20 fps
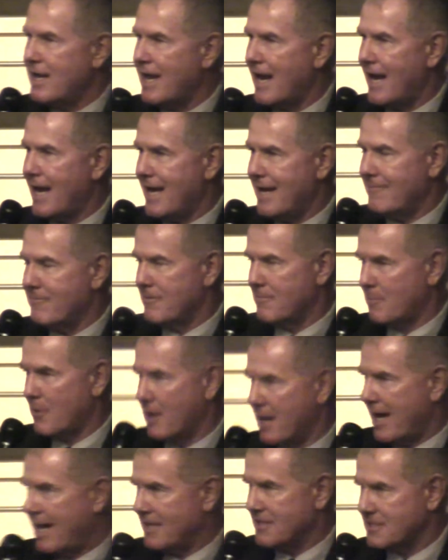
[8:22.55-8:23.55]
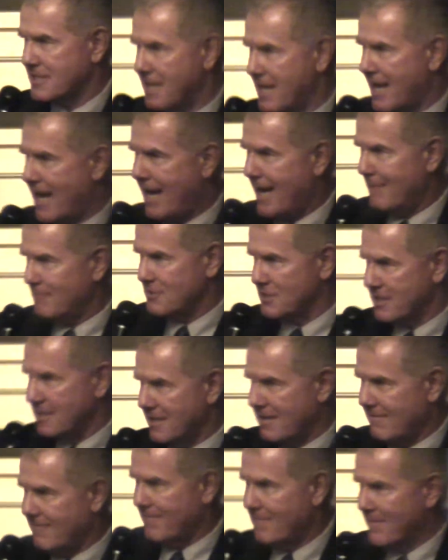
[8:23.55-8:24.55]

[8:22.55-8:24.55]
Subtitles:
can't even pronounce the names of.